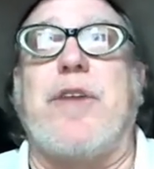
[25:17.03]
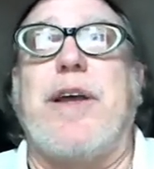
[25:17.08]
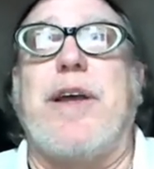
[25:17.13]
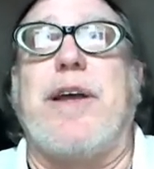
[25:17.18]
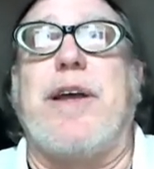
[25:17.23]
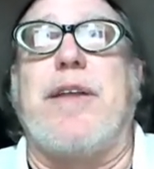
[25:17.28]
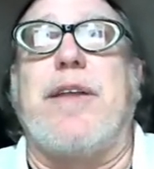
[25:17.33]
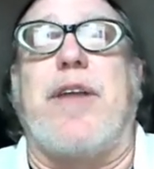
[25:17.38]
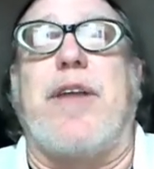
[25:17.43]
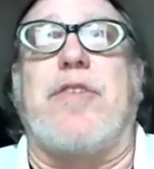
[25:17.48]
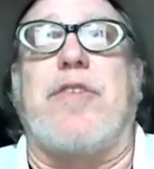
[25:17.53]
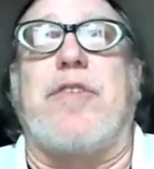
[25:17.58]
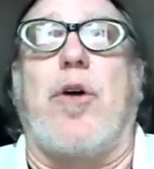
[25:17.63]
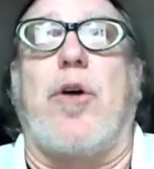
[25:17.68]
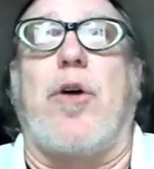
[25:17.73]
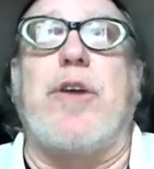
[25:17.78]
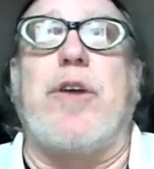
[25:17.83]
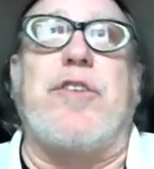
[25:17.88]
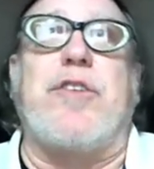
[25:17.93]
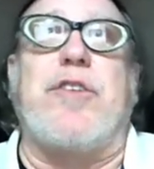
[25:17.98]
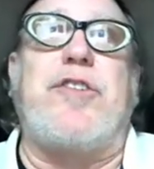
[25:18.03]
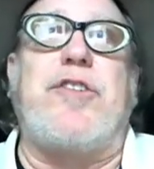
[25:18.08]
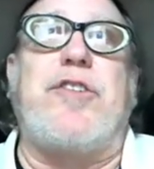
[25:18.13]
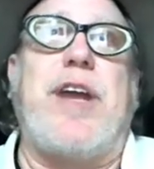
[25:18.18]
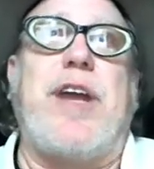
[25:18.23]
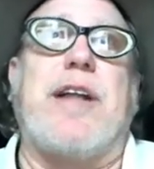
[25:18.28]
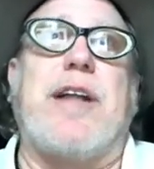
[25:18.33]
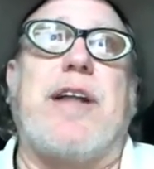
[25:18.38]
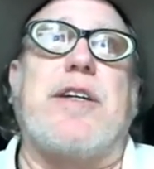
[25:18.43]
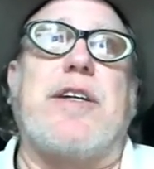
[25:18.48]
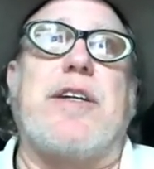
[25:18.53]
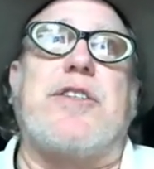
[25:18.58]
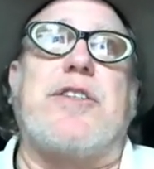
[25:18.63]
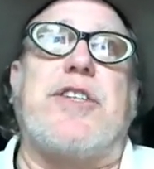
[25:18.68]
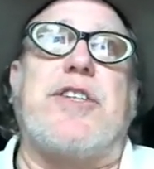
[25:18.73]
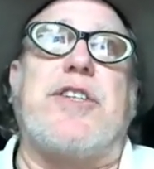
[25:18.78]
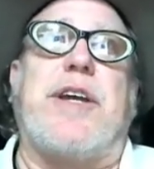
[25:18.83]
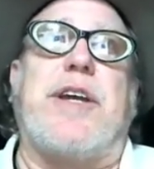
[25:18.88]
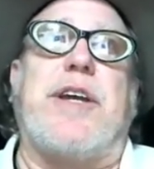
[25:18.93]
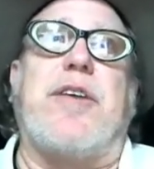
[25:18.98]
that's always a challenge
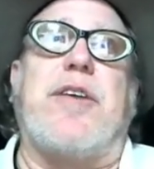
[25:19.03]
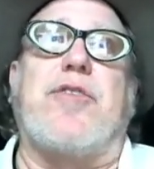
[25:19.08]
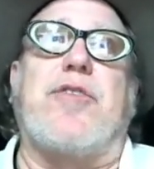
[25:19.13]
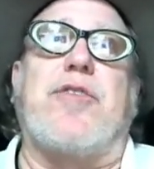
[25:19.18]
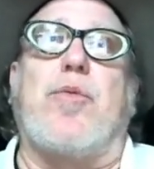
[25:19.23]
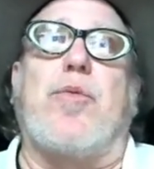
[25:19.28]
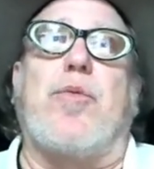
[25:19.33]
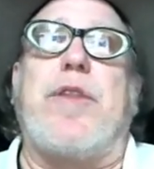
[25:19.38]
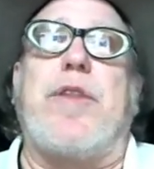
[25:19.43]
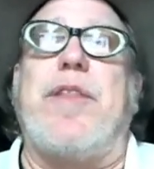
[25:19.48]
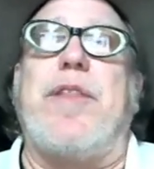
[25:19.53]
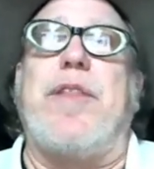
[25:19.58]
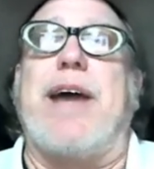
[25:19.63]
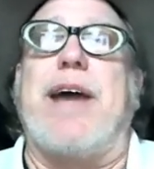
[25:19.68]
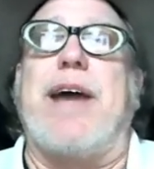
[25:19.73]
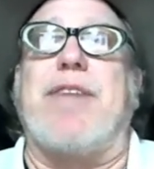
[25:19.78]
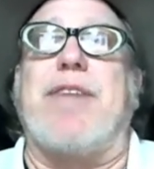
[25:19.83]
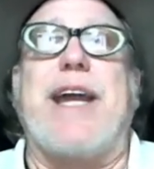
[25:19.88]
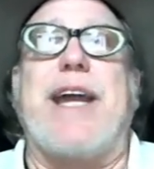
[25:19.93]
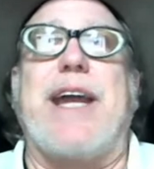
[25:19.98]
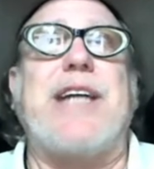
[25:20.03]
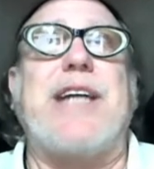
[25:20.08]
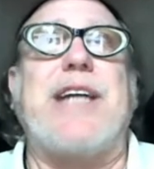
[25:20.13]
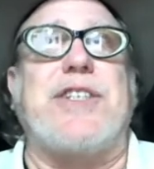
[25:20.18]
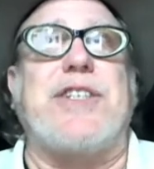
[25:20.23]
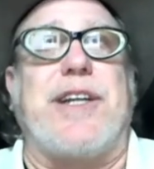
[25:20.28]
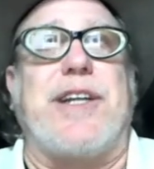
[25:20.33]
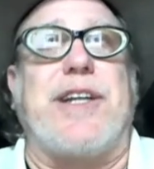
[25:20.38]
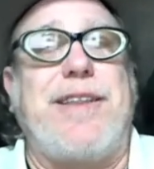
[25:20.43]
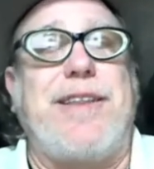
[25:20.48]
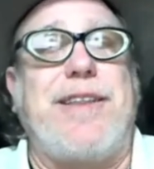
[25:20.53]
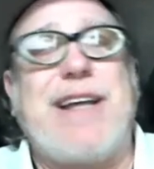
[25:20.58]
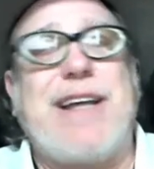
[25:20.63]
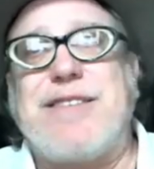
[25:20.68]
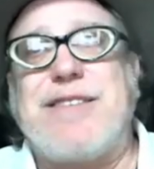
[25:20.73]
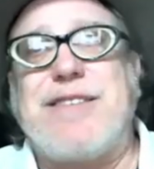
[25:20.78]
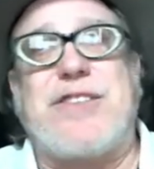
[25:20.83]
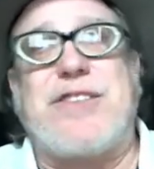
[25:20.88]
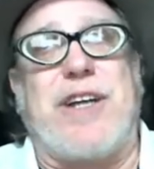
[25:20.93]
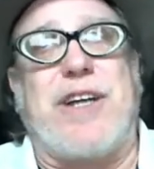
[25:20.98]
is with navigation, and that's a
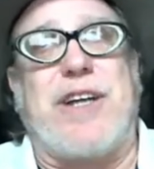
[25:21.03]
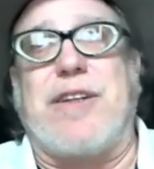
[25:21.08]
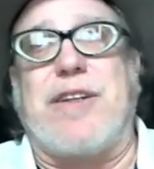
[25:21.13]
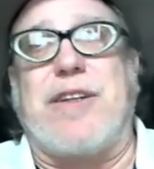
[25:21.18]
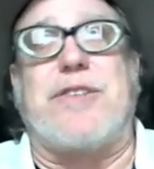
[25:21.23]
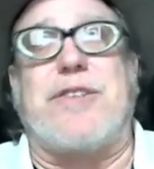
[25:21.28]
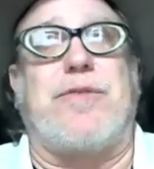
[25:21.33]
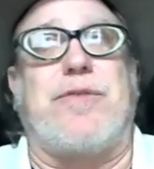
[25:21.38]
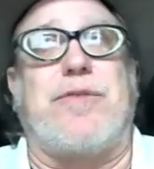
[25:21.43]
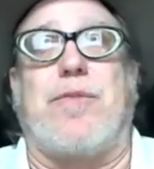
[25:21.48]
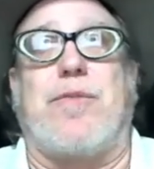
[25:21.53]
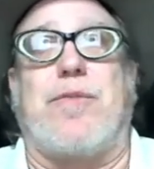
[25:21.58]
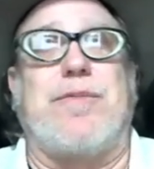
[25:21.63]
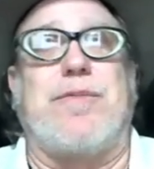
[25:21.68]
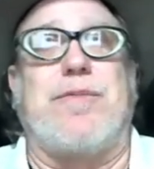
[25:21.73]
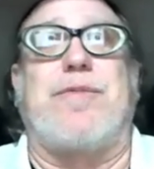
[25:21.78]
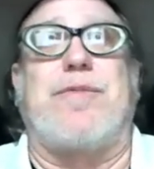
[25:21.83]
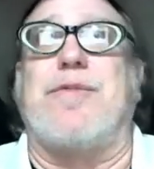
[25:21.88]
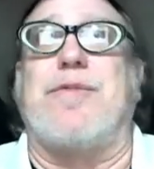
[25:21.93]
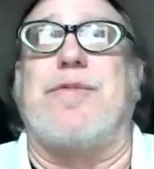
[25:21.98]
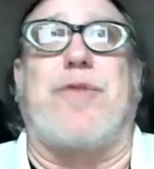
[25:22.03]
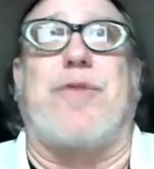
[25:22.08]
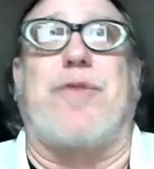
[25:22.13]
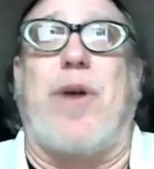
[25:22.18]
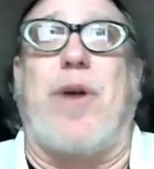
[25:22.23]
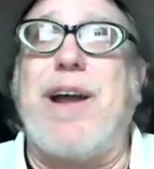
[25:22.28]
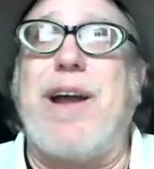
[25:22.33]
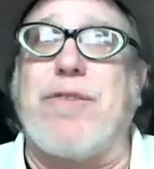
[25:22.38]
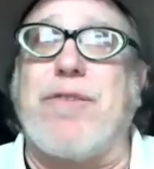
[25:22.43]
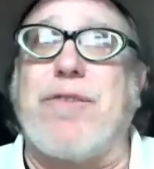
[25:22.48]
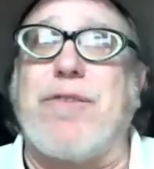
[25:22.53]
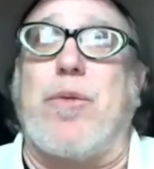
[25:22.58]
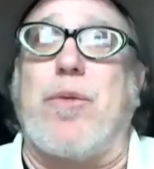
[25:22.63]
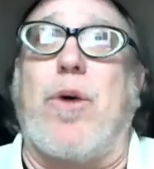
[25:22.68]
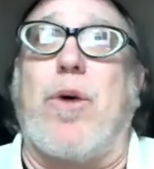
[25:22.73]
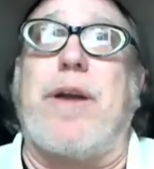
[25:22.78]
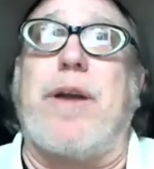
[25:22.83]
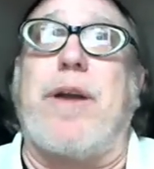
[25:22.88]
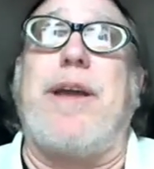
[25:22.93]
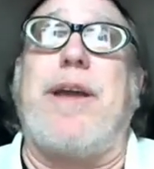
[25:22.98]
challenge for
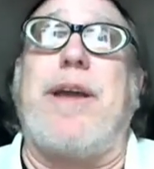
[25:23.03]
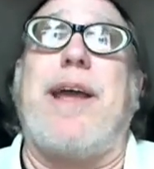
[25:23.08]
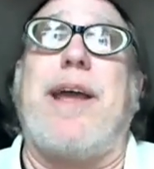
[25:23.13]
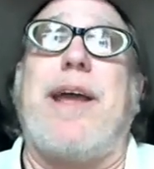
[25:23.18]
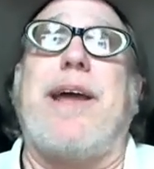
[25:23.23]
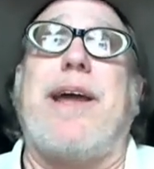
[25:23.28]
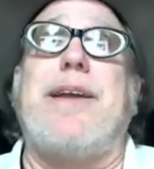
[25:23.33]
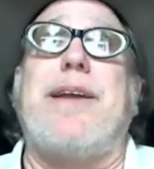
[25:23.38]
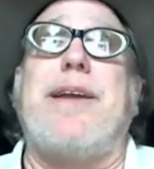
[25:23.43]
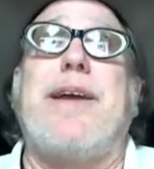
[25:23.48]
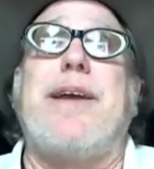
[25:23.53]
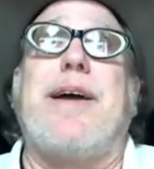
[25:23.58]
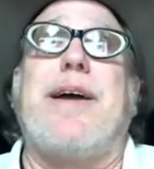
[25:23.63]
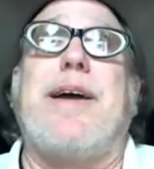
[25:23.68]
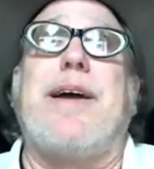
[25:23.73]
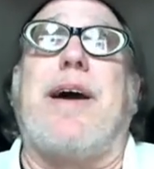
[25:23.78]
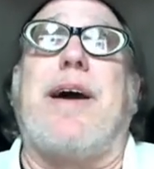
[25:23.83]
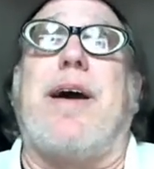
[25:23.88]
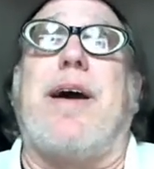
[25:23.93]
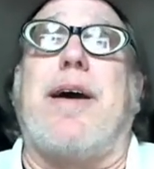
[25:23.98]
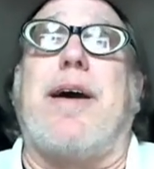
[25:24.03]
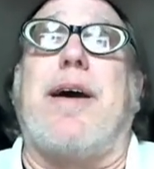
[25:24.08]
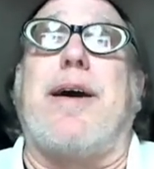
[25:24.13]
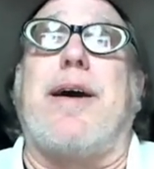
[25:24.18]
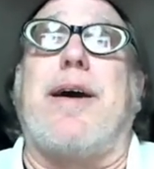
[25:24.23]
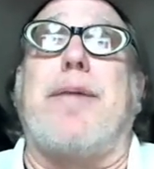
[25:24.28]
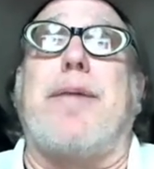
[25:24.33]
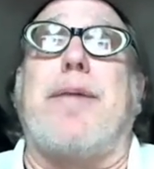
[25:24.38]
everyone. And as